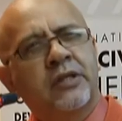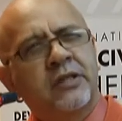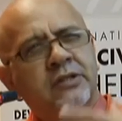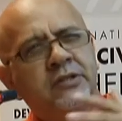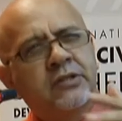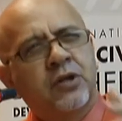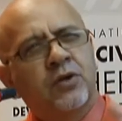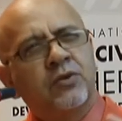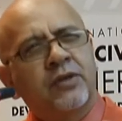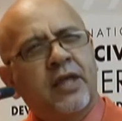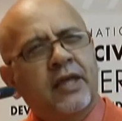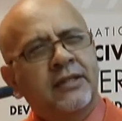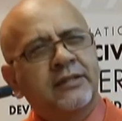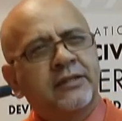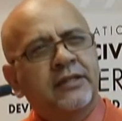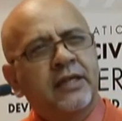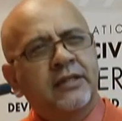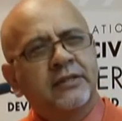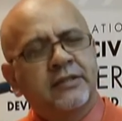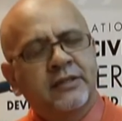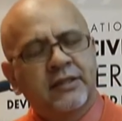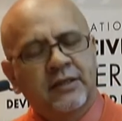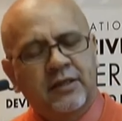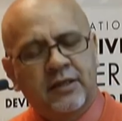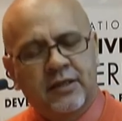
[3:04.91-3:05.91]
So in that
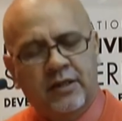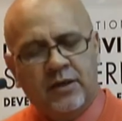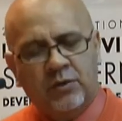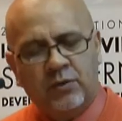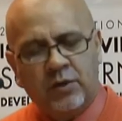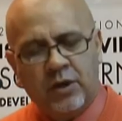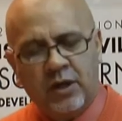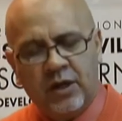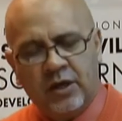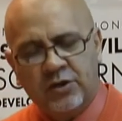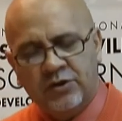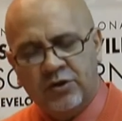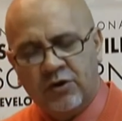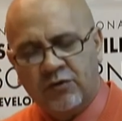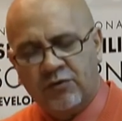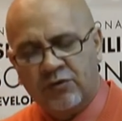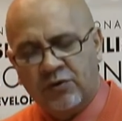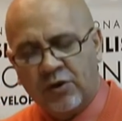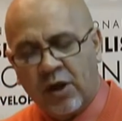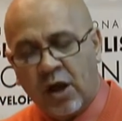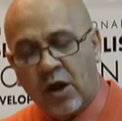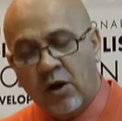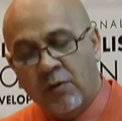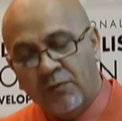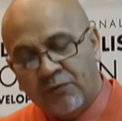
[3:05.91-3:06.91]
sense, we sort of
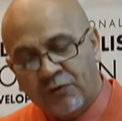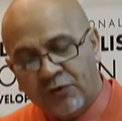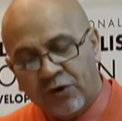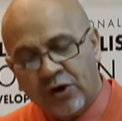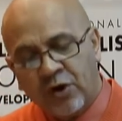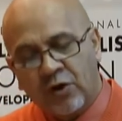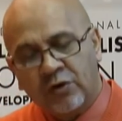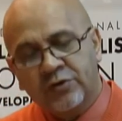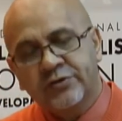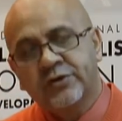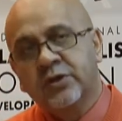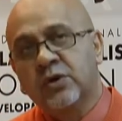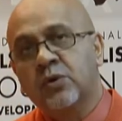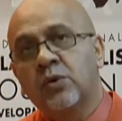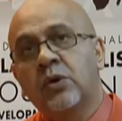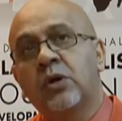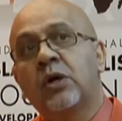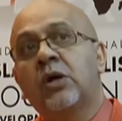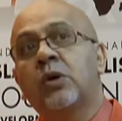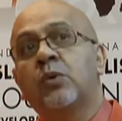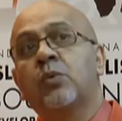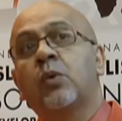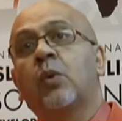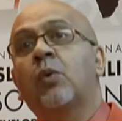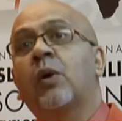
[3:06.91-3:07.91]
hopefully also
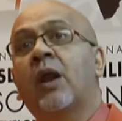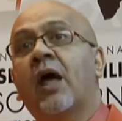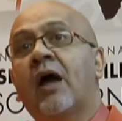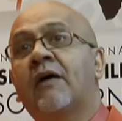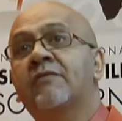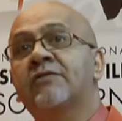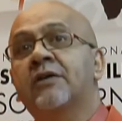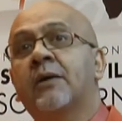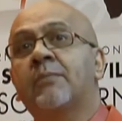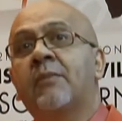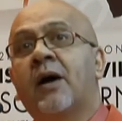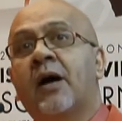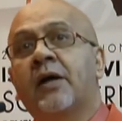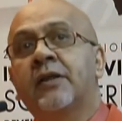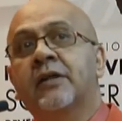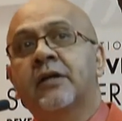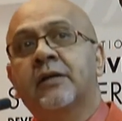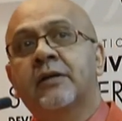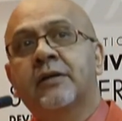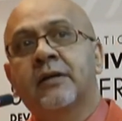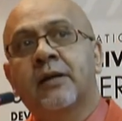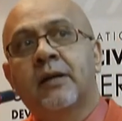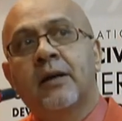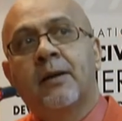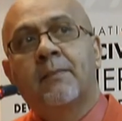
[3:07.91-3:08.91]
we will have some other
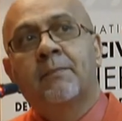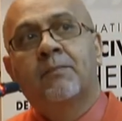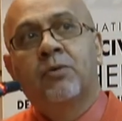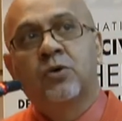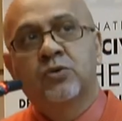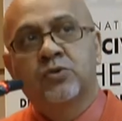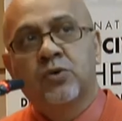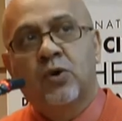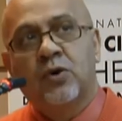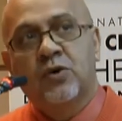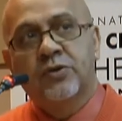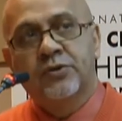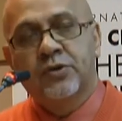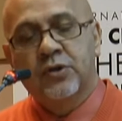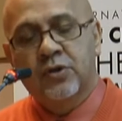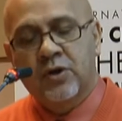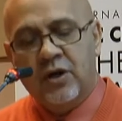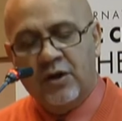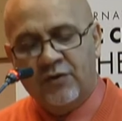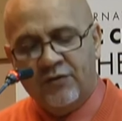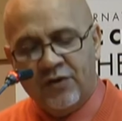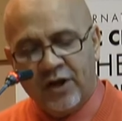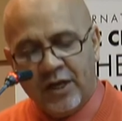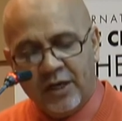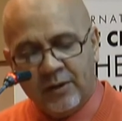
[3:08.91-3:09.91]
books also
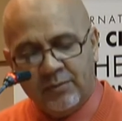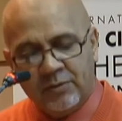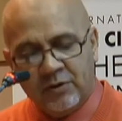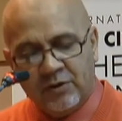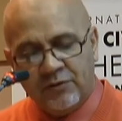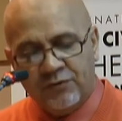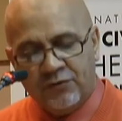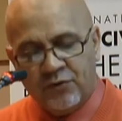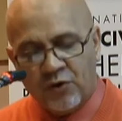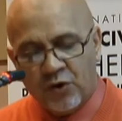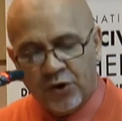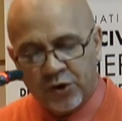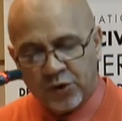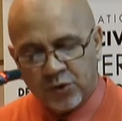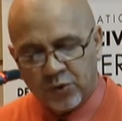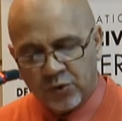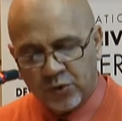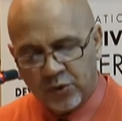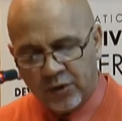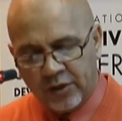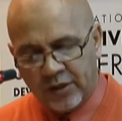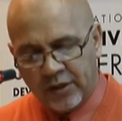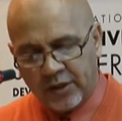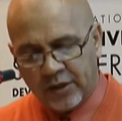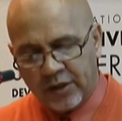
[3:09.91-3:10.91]
available for you
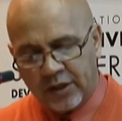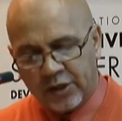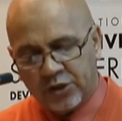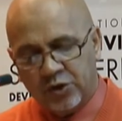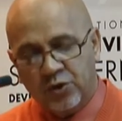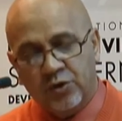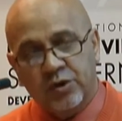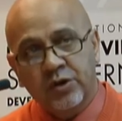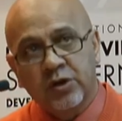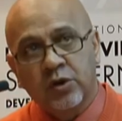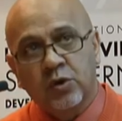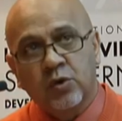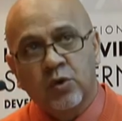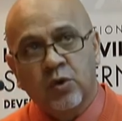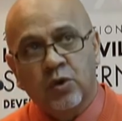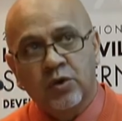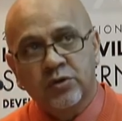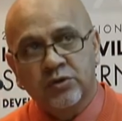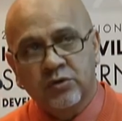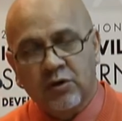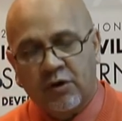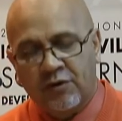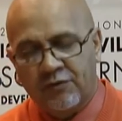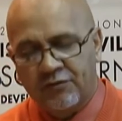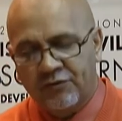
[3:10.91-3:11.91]
during the course
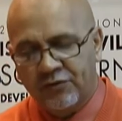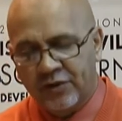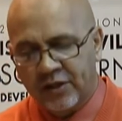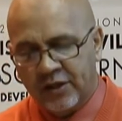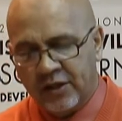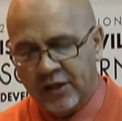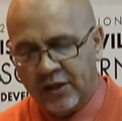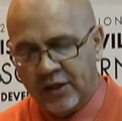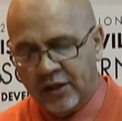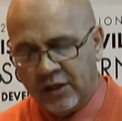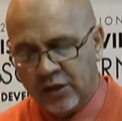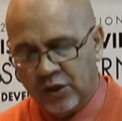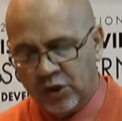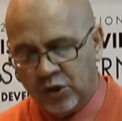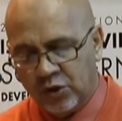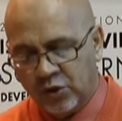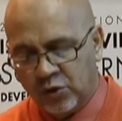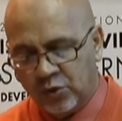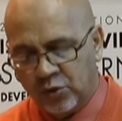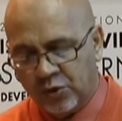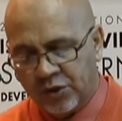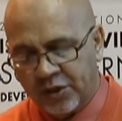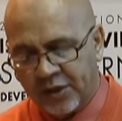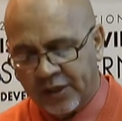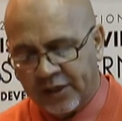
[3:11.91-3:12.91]
of the 2
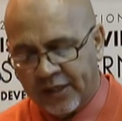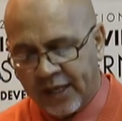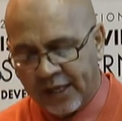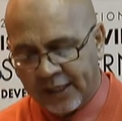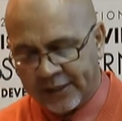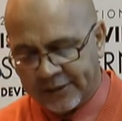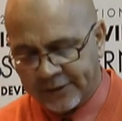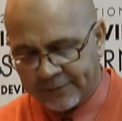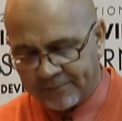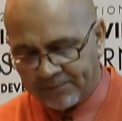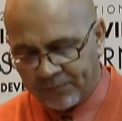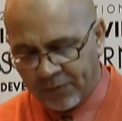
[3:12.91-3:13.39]
or 3 days.